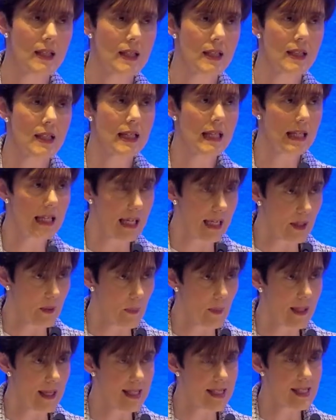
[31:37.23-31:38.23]

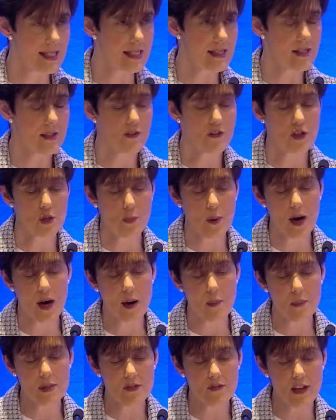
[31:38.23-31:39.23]
Likewise, the
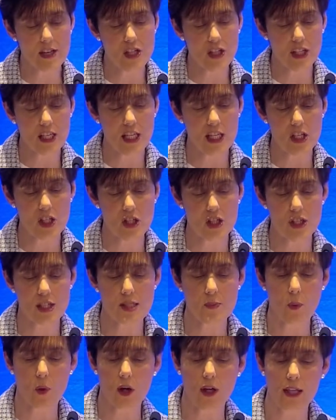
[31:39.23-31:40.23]
Department of Education is
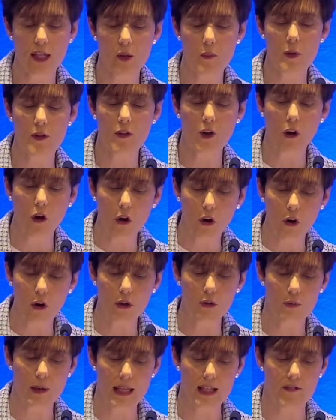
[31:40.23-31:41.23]
working with all relevant